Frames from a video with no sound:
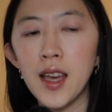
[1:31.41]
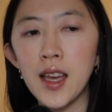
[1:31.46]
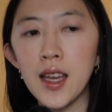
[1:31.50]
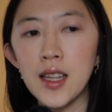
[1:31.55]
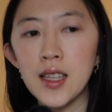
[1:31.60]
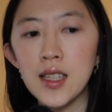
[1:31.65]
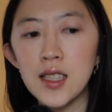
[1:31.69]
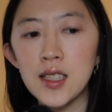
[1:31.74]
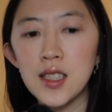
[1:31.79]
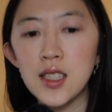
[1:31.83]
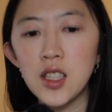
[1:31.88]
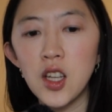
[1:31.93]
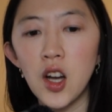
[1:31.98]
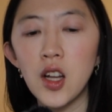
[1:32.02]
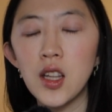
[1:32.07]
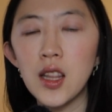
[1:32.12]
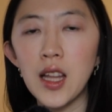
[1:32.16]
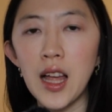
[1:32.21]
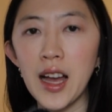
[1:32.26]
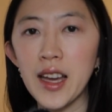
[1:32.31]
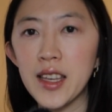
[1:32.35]
and it's
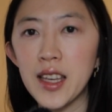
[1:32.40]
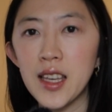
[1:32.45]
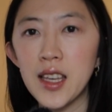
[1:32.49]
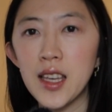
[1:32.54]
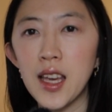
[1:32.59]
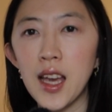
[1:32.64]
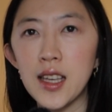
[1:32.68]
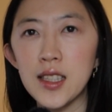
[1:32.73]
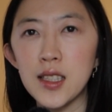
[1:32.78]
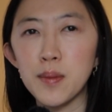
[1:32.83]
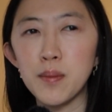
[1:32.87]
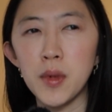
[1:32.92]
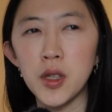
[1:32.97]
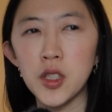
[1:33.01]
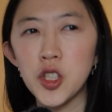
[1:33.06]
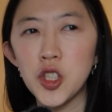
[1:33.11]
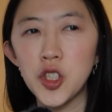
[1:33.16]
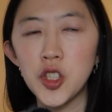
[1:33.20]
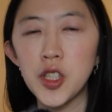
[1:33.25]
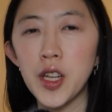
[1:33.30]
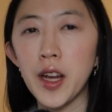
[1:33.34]
not lacking as
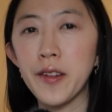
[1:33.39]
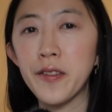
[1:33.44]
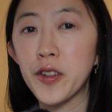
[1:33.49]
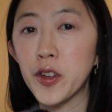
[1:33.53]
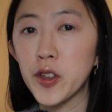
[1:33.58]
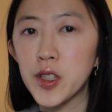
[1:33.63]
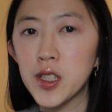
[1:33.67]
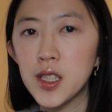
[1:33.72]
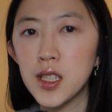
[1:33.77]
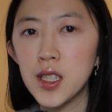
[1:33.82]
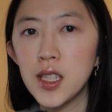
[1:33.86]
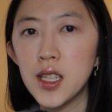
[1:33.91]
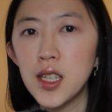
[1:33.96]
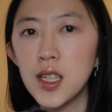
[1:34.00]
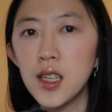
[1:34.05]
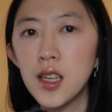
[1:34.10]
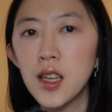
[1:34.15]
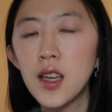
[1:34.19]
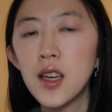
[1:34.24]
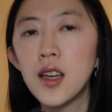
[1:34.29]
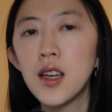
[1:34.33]
much
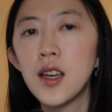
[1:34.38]
diversity.